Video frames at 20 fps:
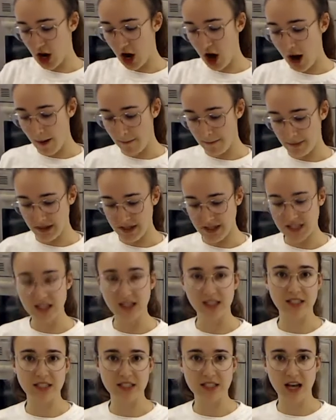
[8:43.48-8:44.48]
top
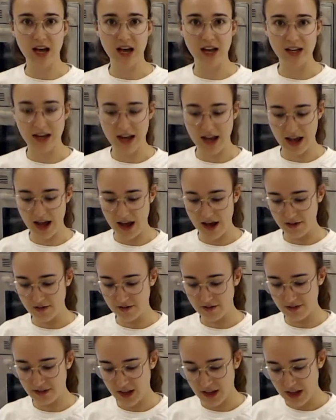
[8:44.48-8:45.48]
until it's cut in half.
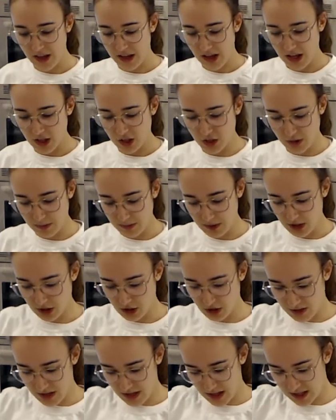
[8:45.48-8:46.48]
And so I'm going
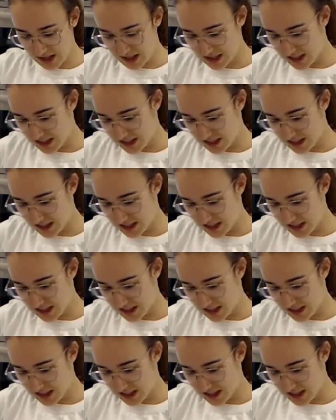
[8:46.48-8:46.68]
to do that the